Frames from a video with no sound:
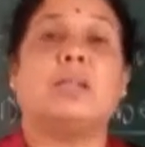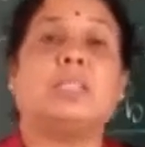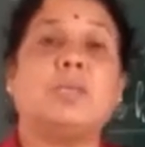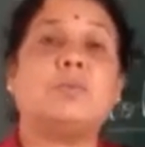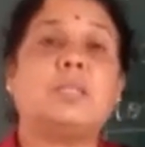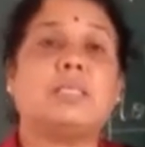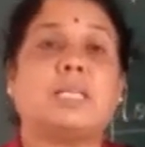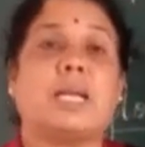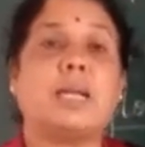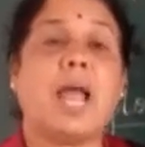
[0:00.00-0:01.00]
receives the
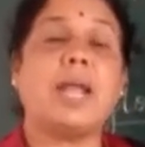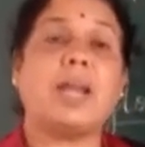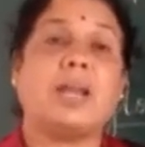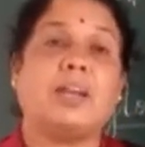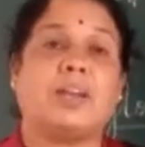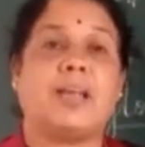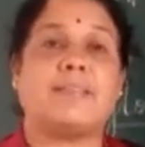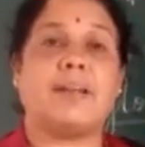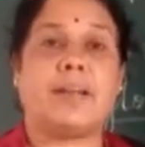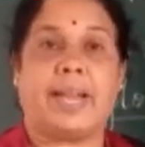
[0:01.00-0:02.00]
sunlight and it has
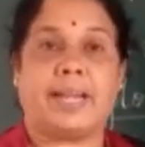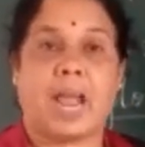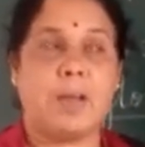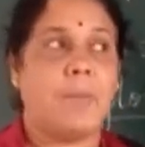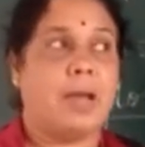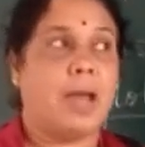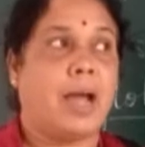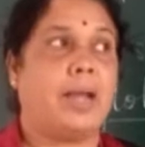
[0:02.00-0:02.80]
a daytime,